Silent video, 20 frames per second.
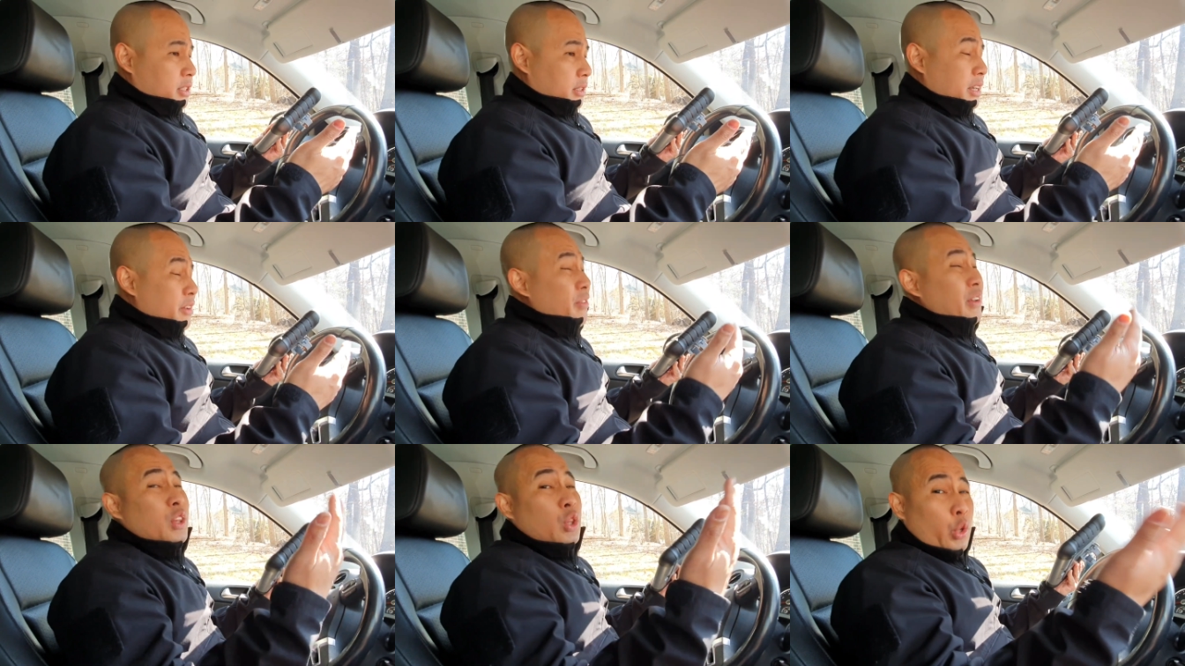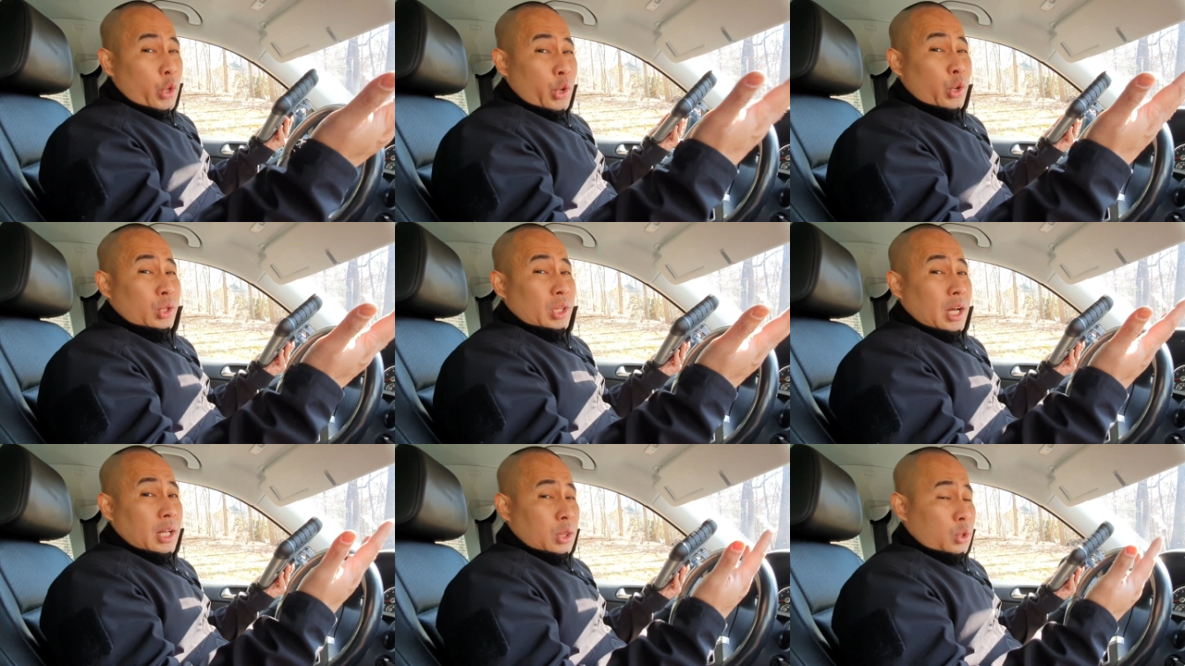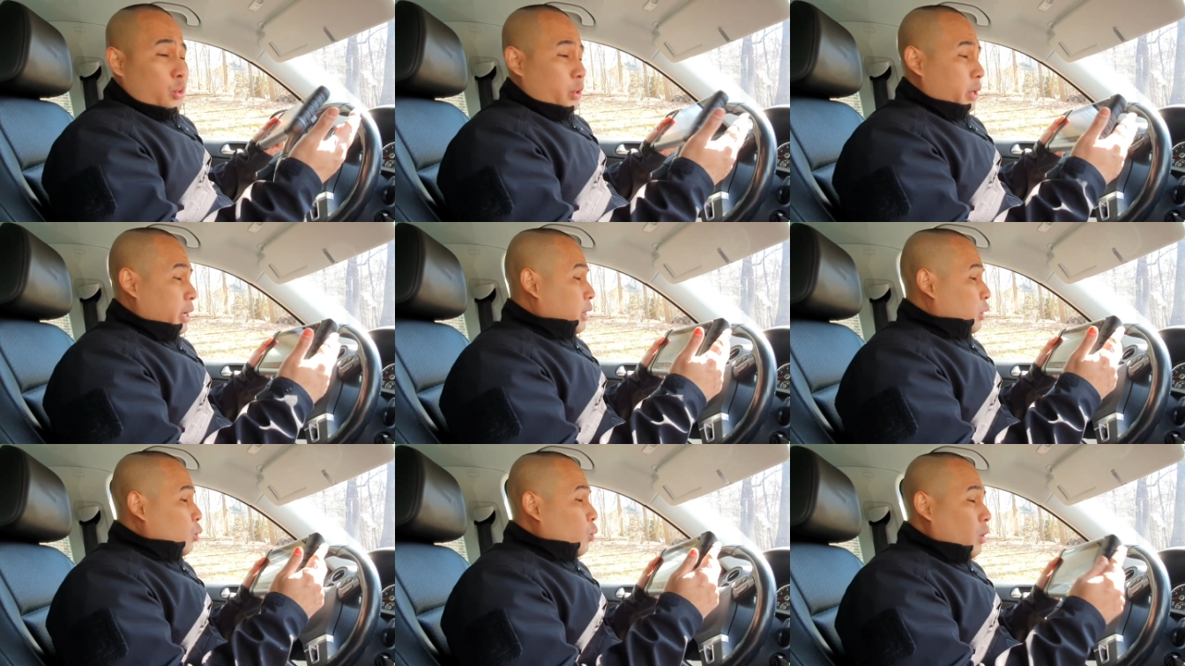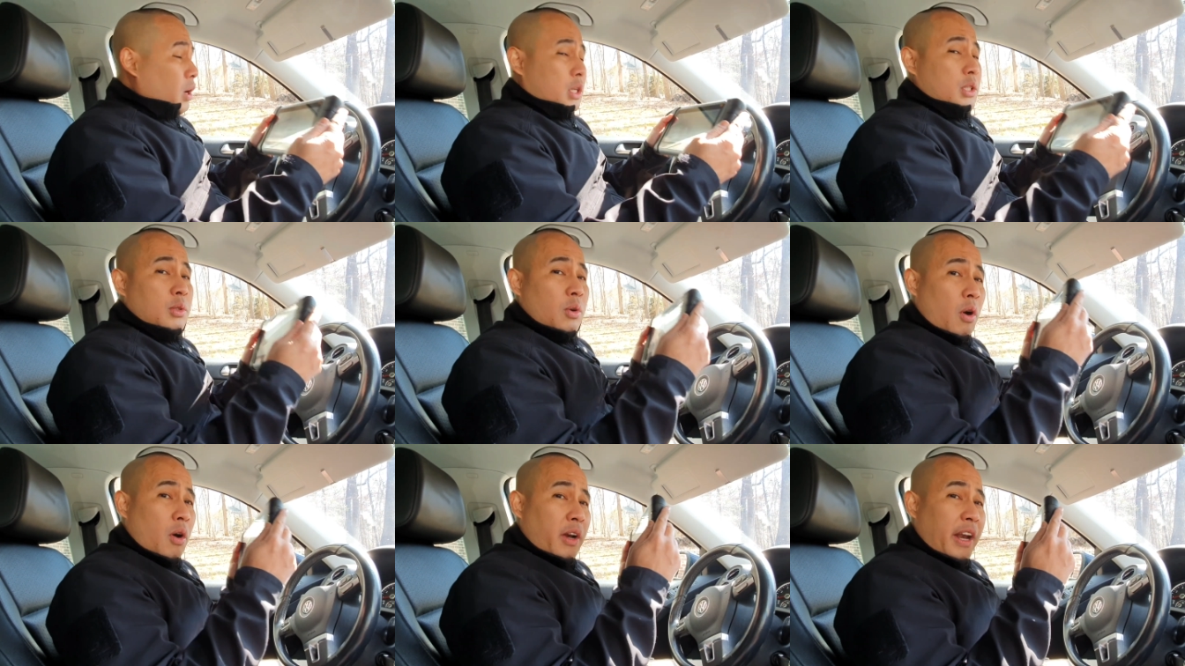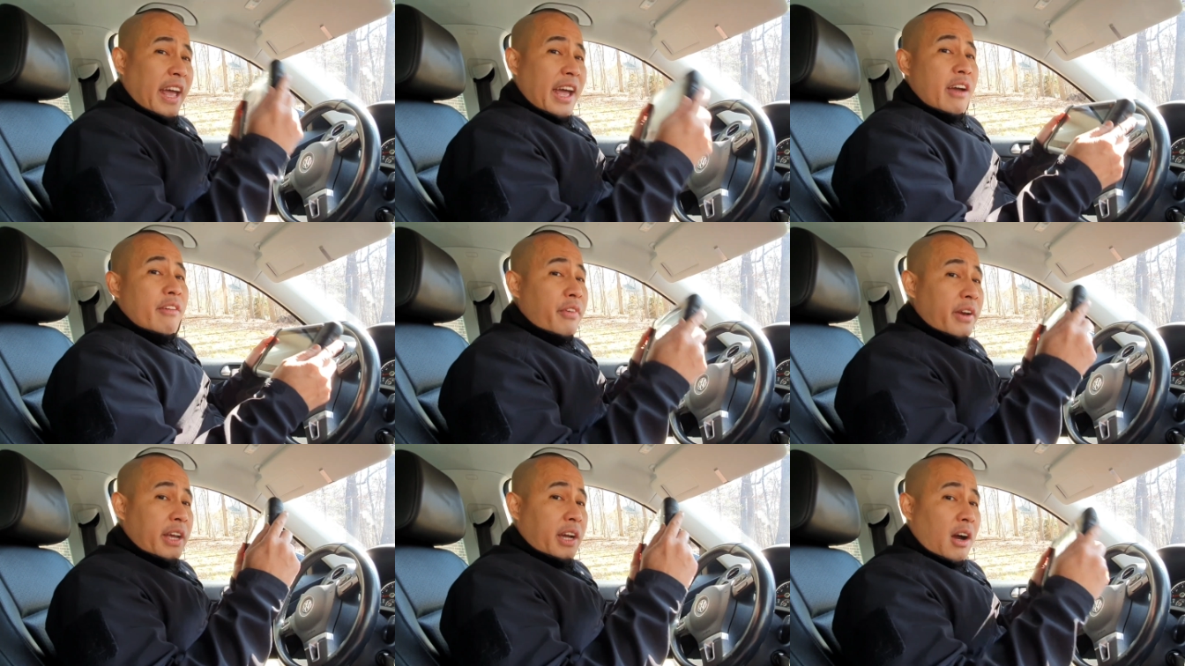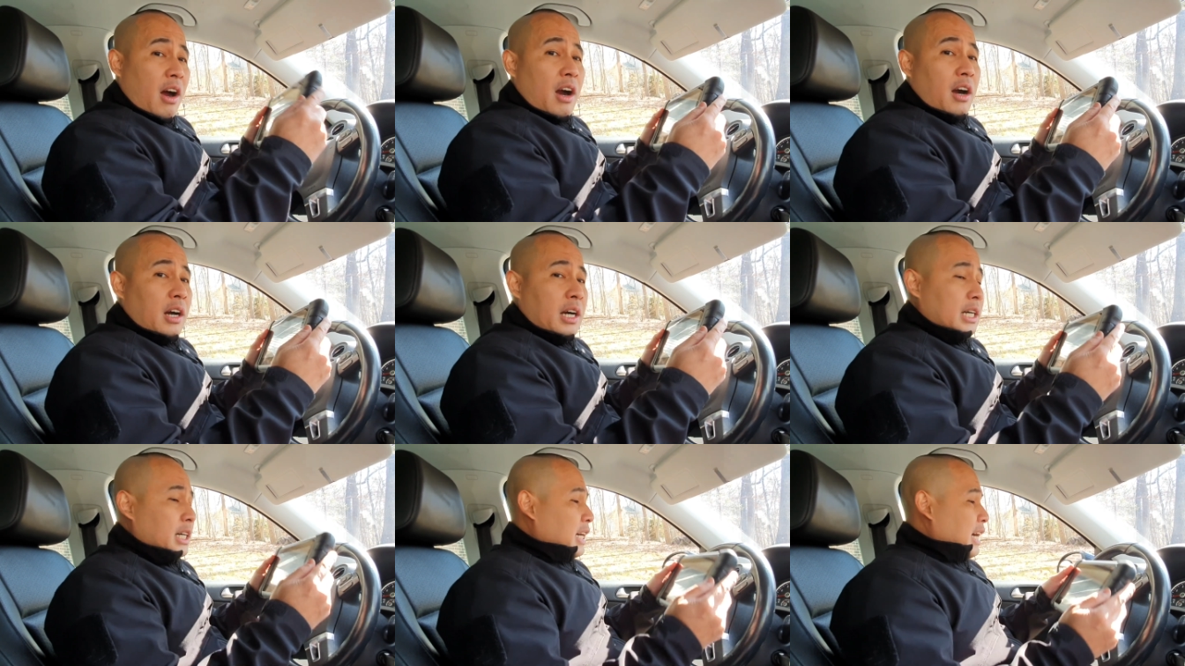Even Toyota too. It works on every car.